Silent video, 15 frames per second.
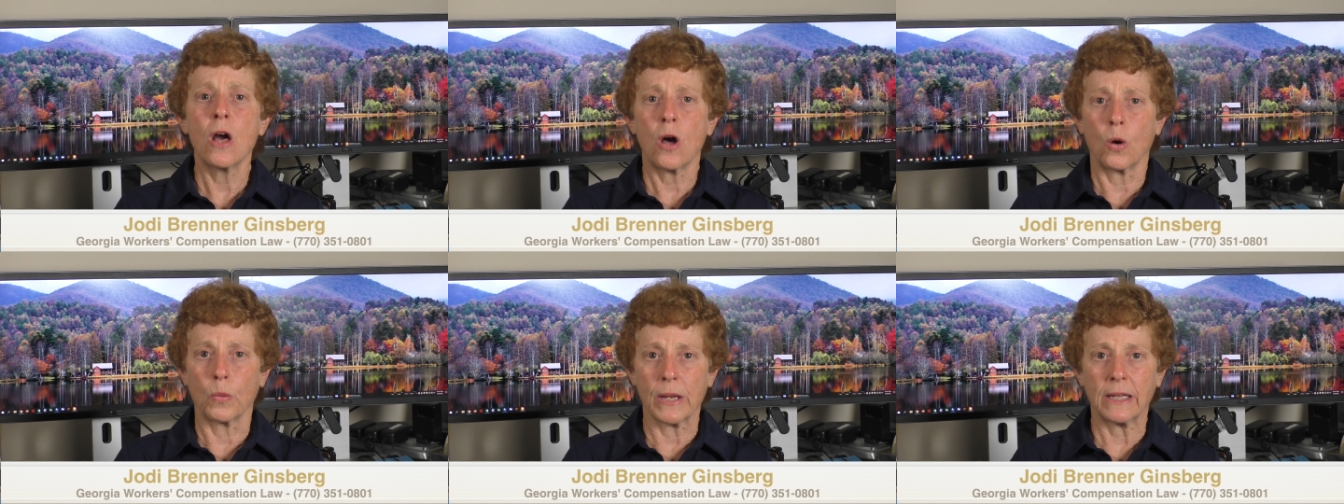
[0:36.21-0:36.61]

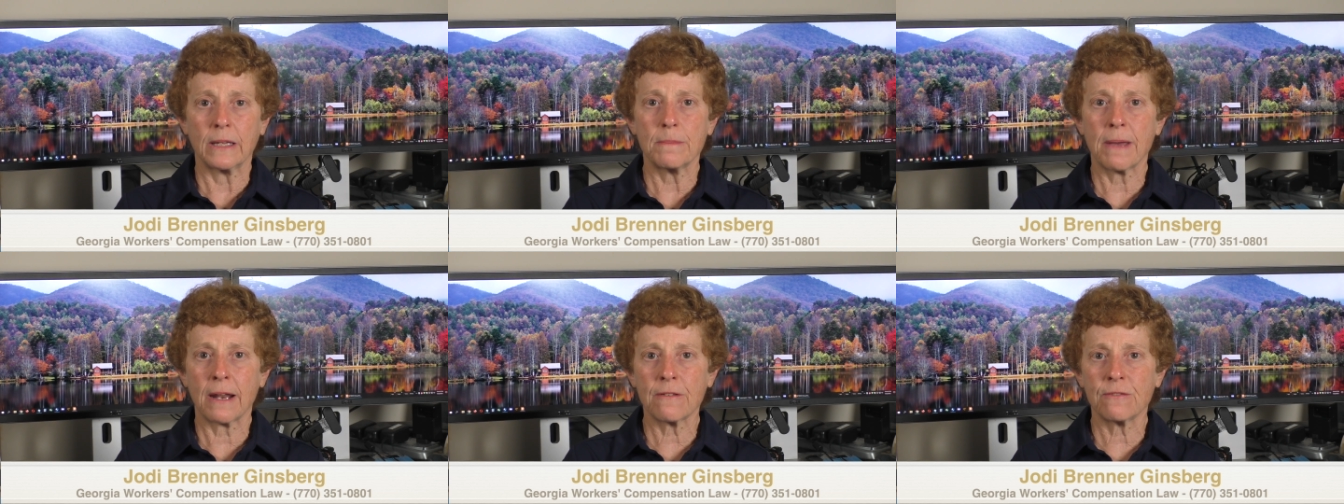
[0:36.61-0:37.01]
a weekly
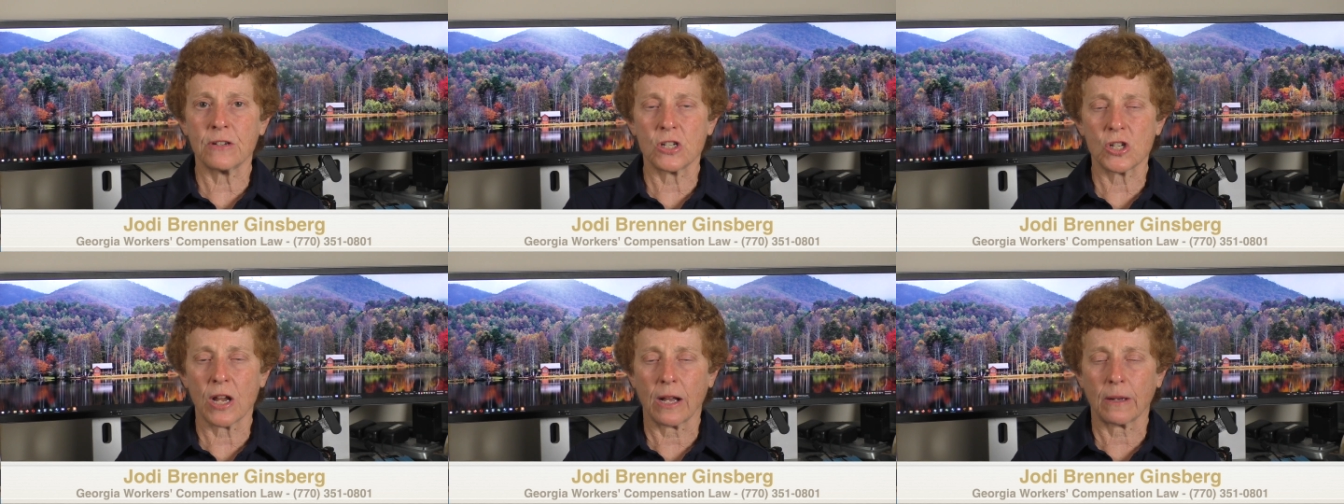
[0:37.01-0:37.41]

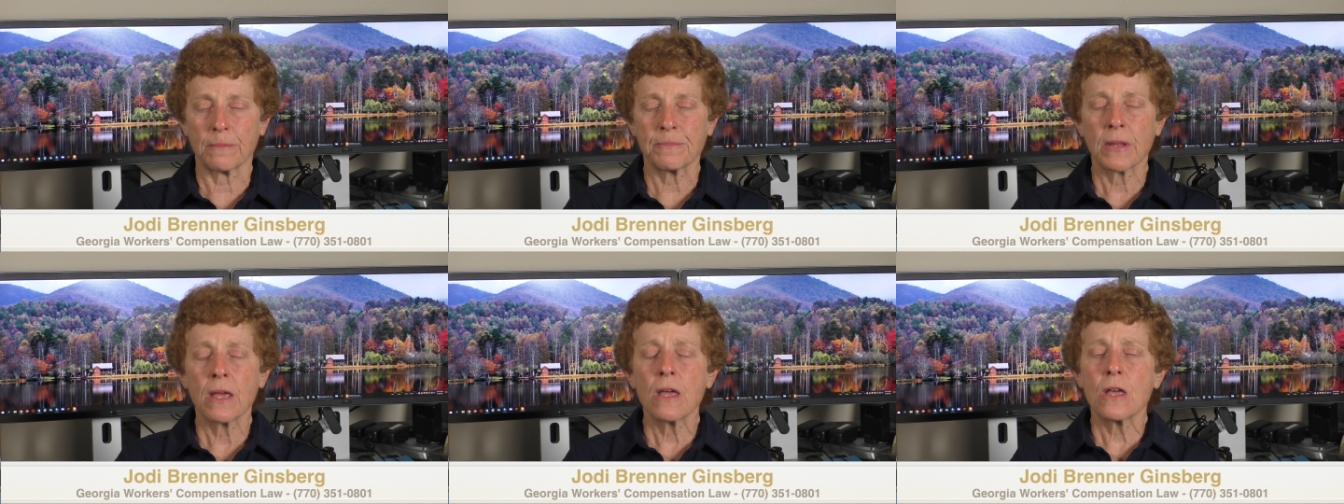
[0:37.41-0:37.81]
benefit check.
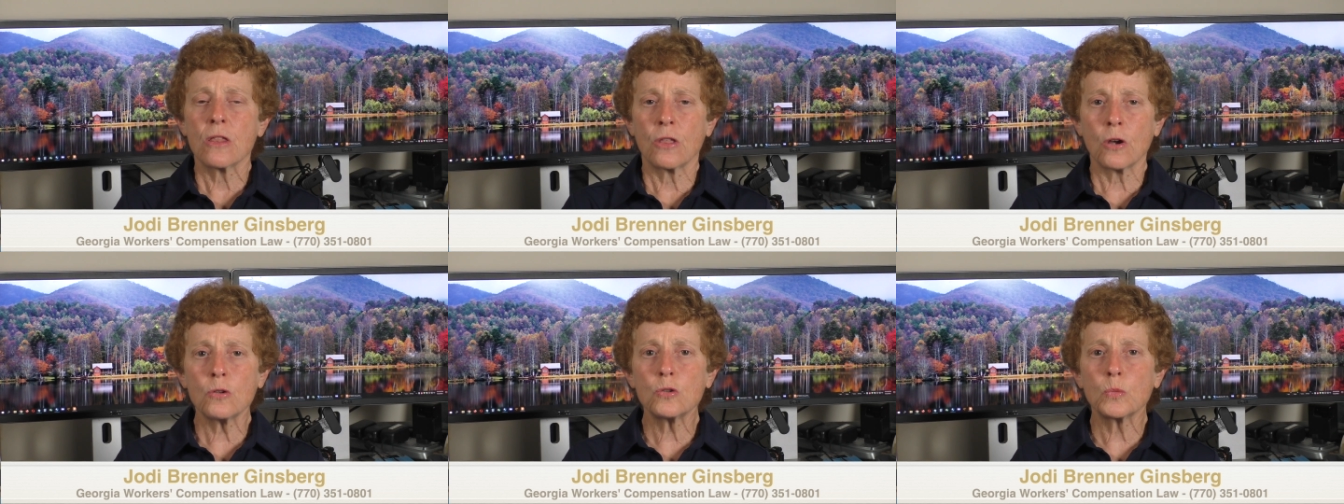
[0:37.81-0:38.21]

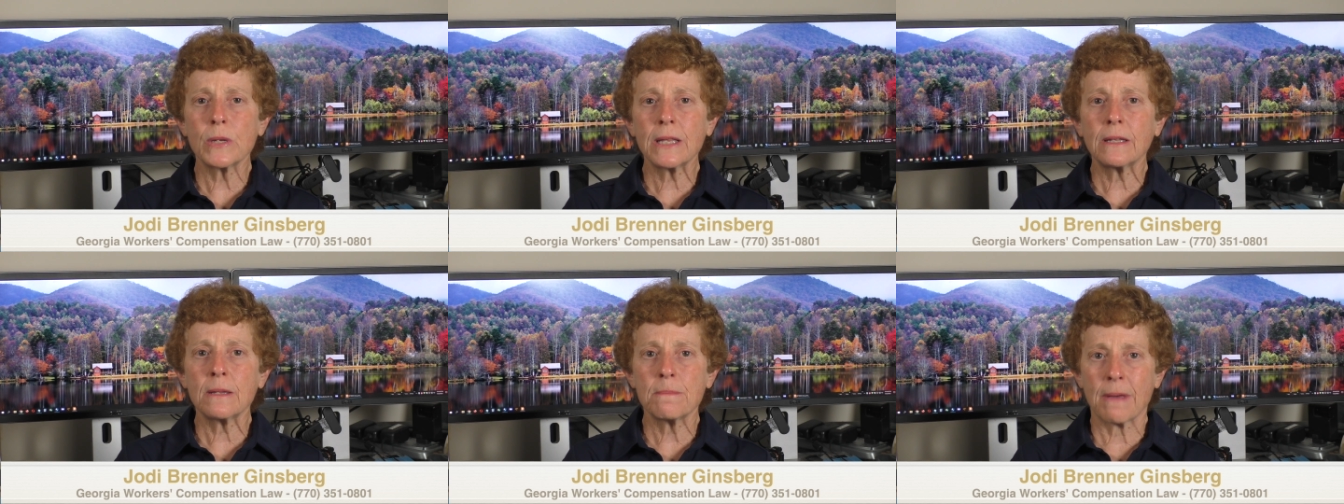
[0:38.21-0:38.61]
Those
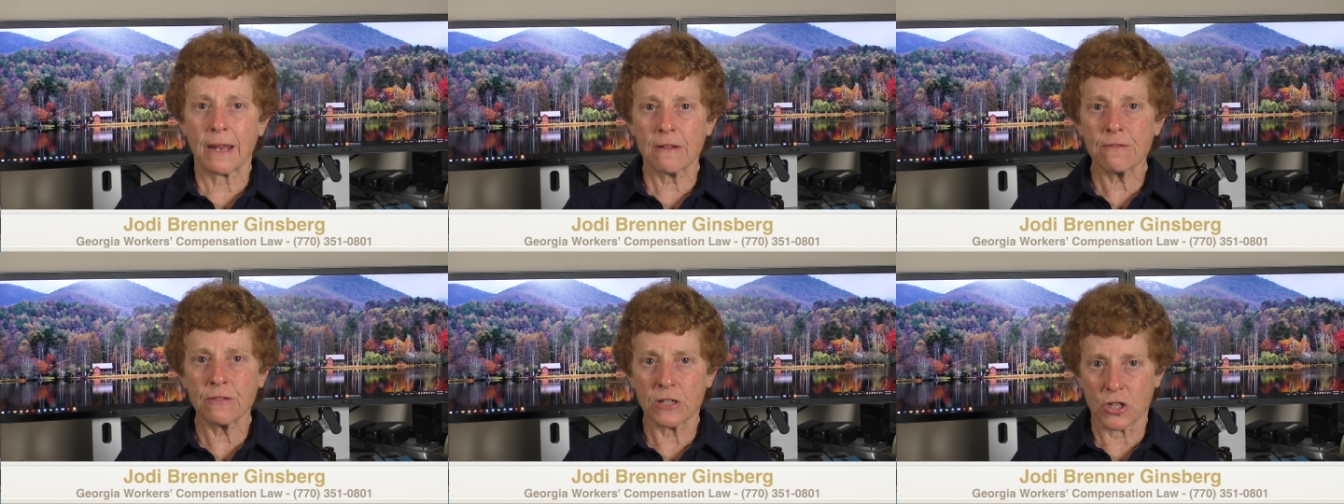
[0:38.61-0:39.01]
weekly
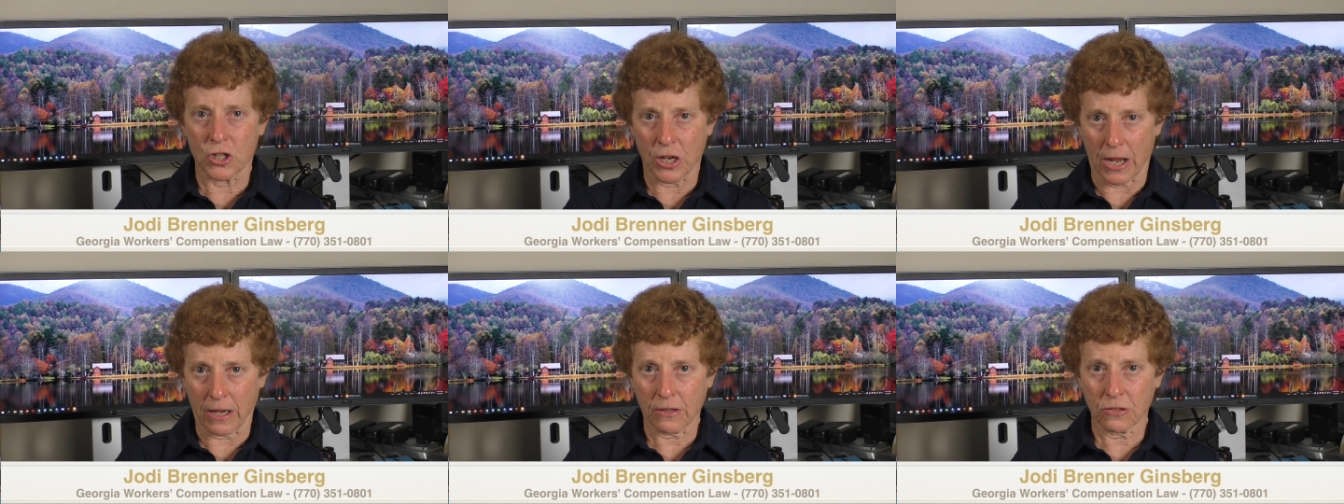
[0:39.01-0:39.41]
benefit
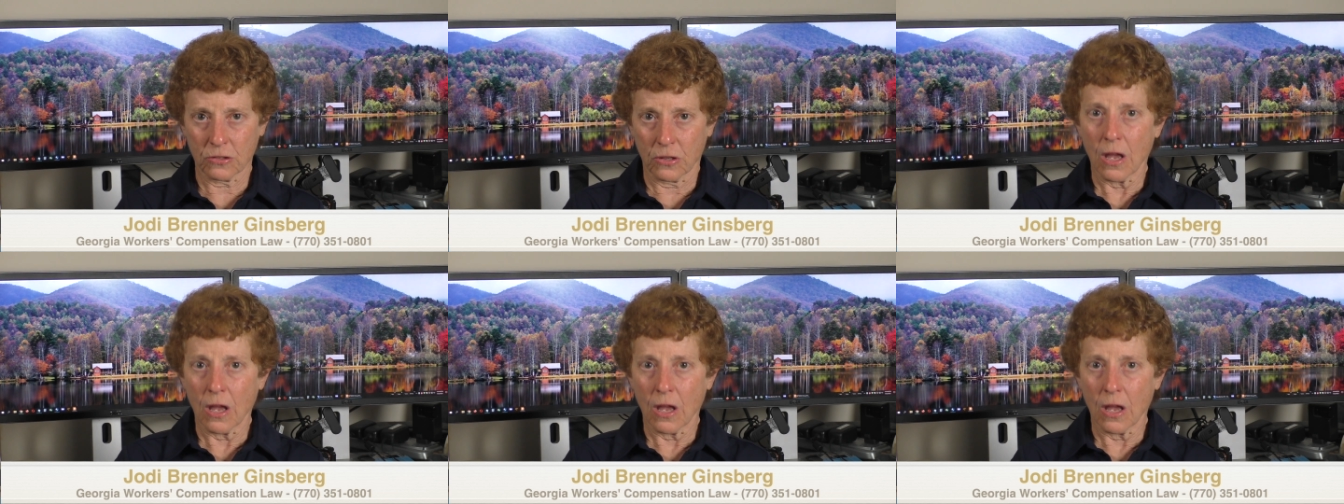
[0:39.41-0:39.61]
checks